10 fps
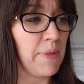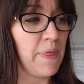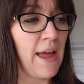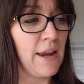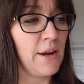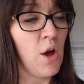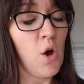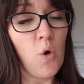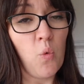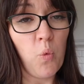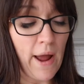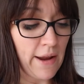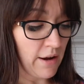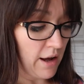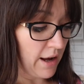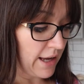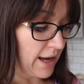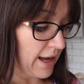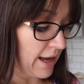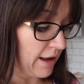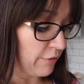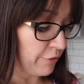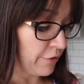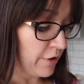But then when I have